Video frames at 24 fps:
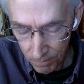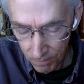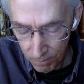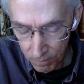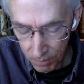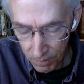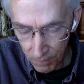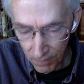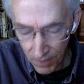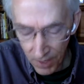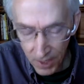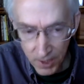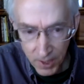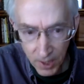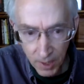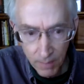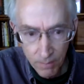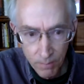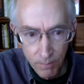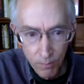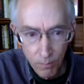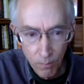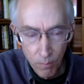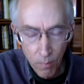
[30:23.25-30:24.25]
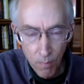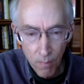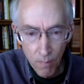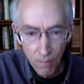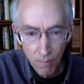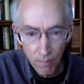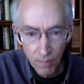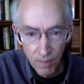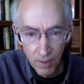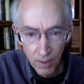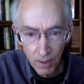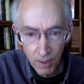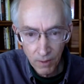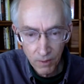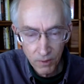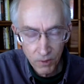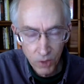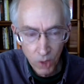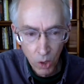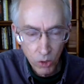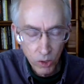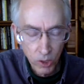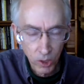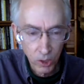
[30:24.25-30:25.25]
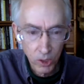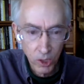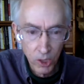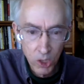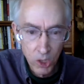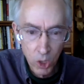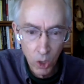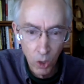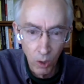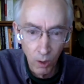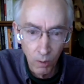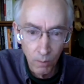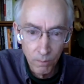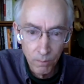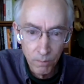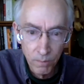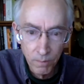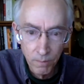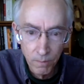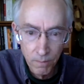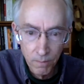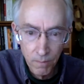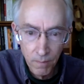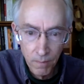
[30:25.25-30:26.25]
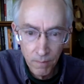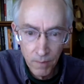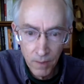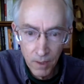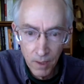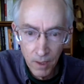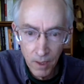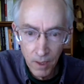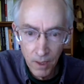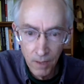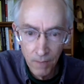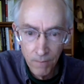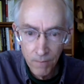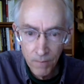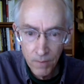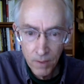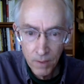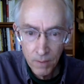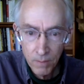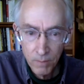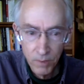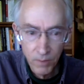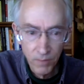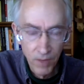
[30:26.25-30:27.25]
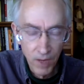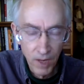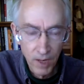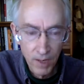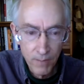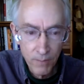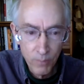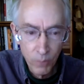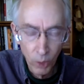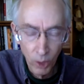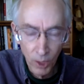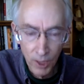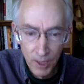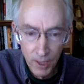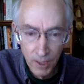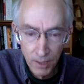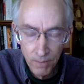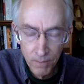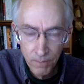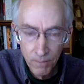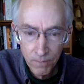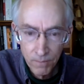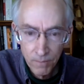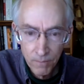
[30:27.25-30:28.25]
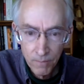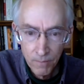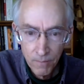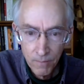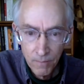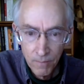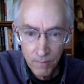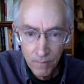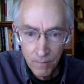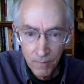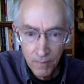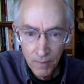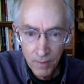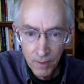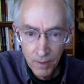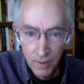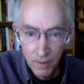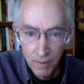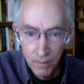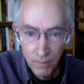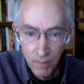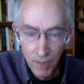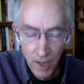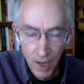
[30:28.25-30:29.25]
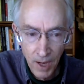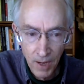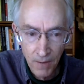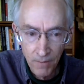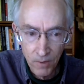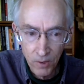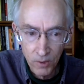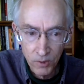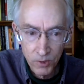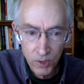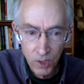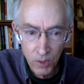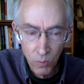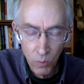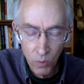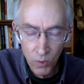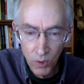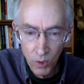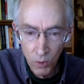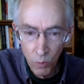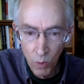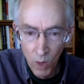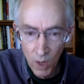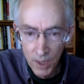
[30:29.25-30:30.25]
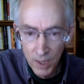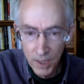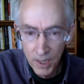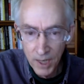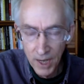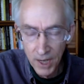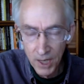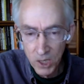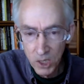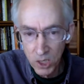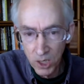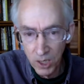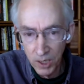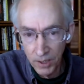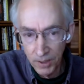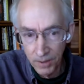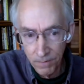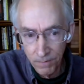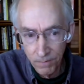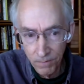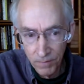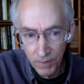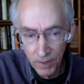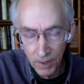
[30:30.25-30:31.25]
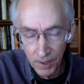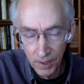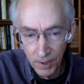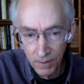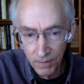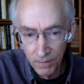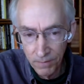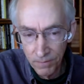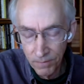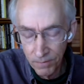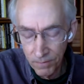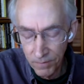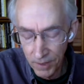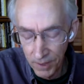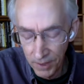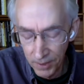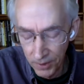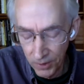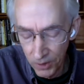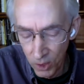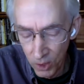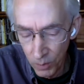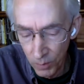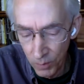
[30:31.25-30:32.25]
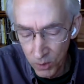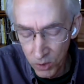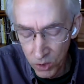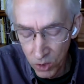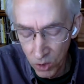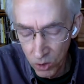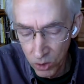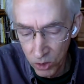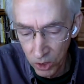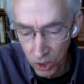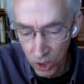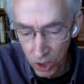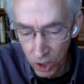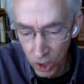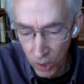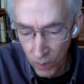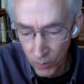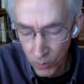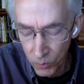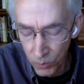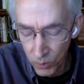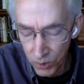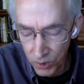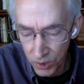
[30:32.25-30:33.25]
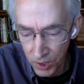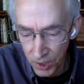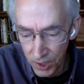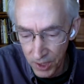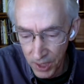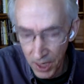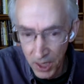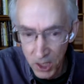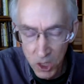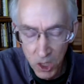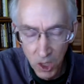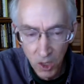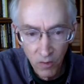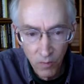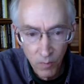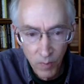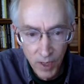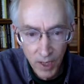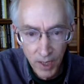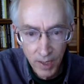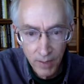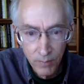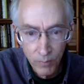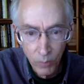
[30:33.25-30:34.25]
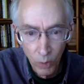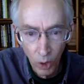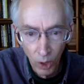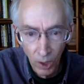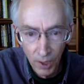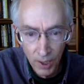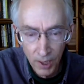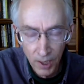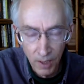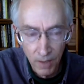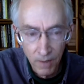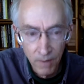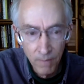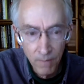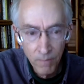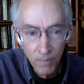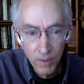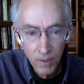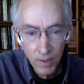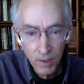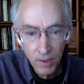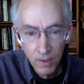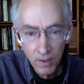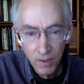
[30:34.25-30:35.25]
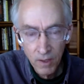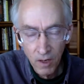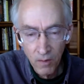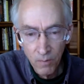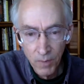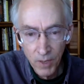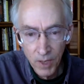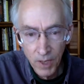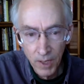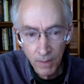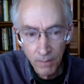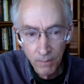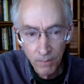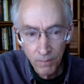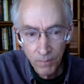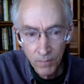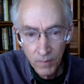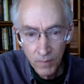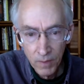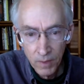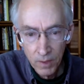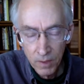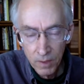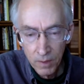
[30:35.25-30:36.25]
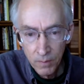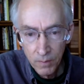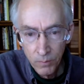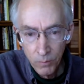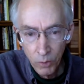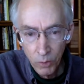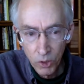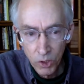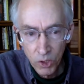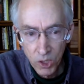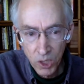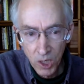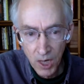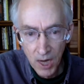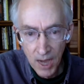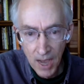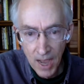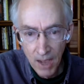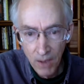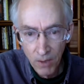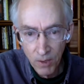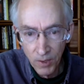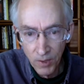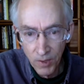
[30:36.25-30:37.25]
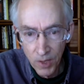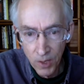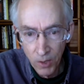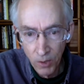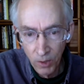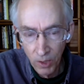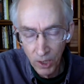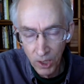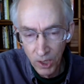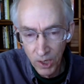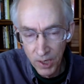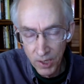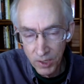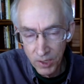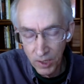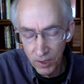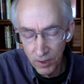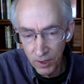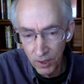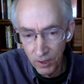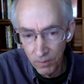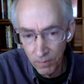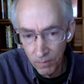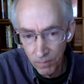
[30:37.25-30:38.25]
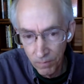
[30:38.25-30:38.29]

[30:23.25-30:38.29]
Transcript: preventing uh, social control, uh, preventing bullying behaviors. The, the one danger in, in, in human social groups was the danger of being bullied, of being pushed around. And the only reason that